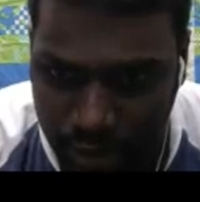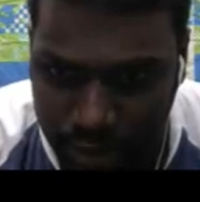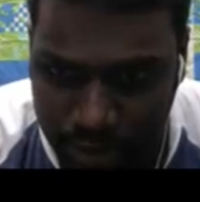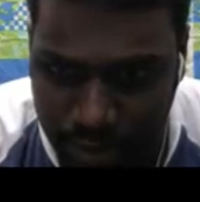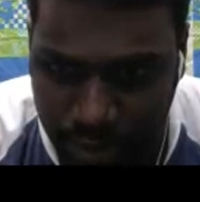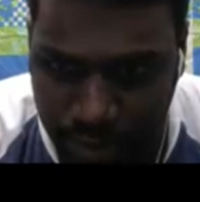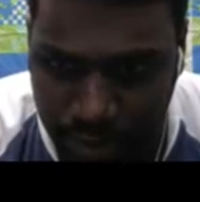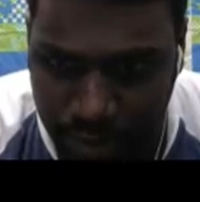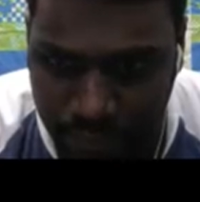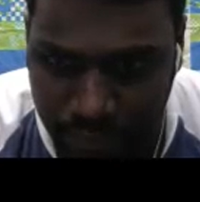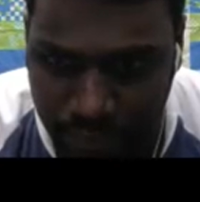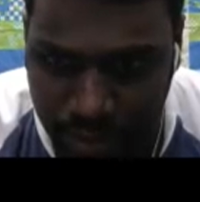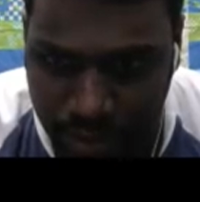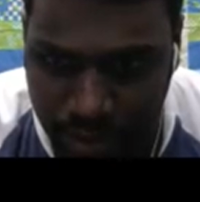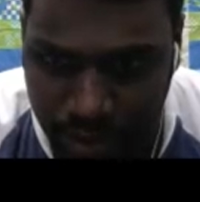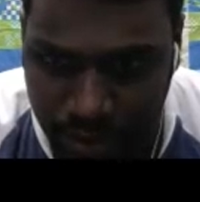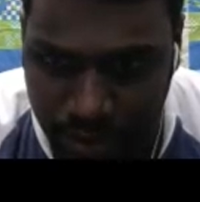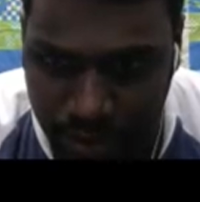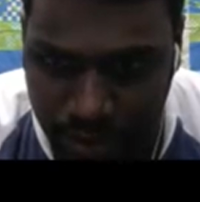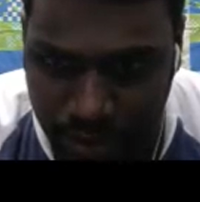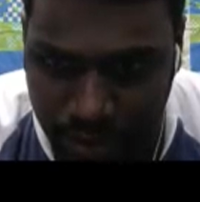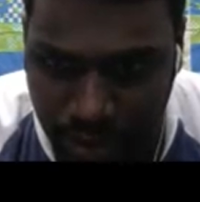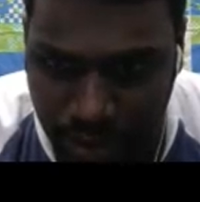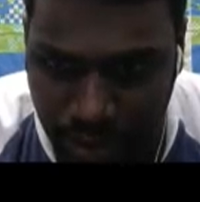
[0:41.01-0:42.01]
Then we
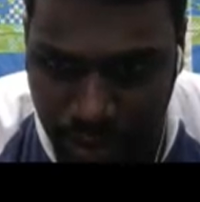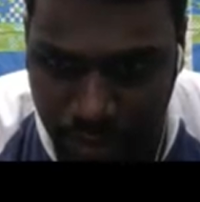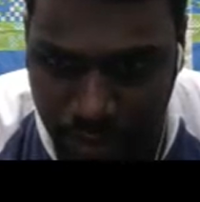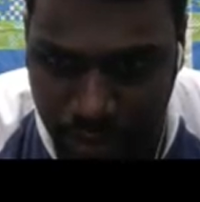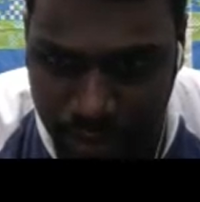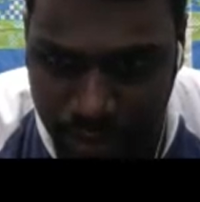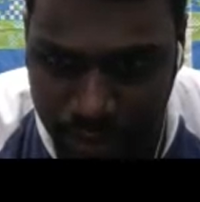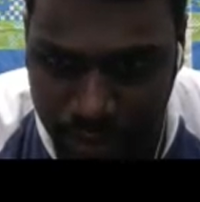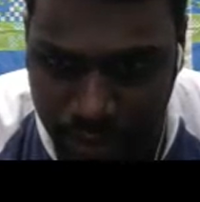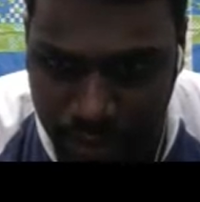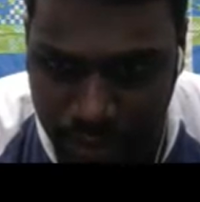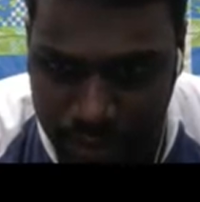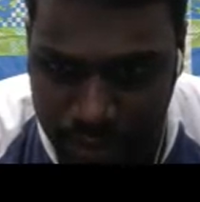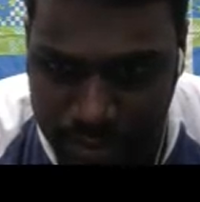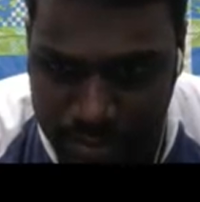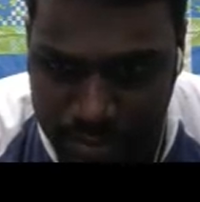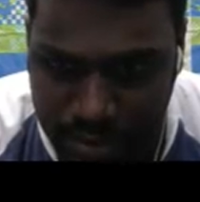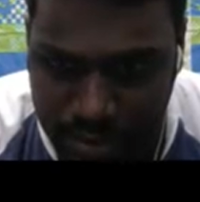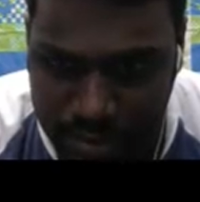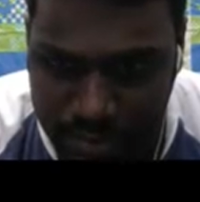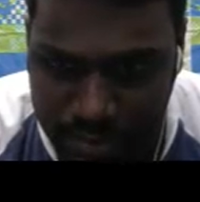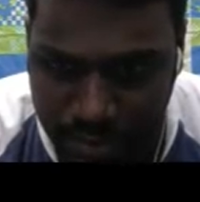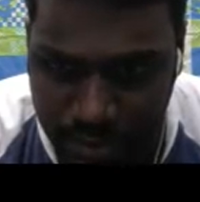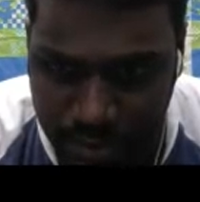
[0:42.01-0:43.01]
need to calculate what is
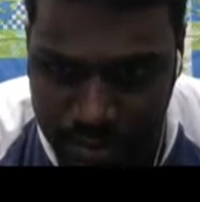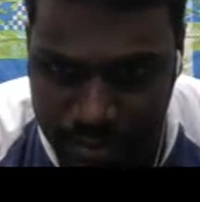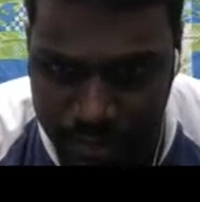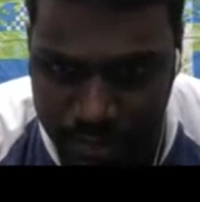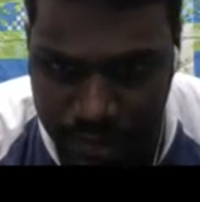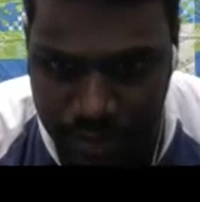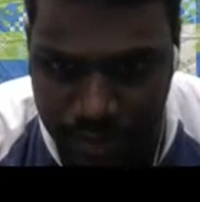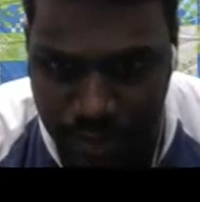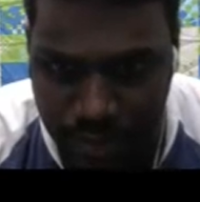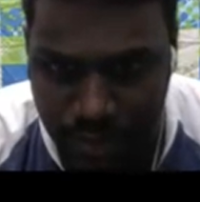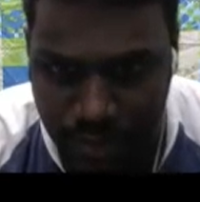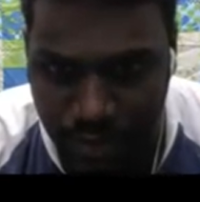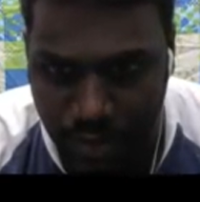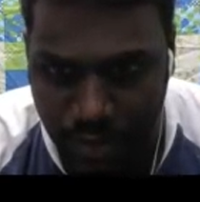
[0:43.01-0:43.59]
S plus P.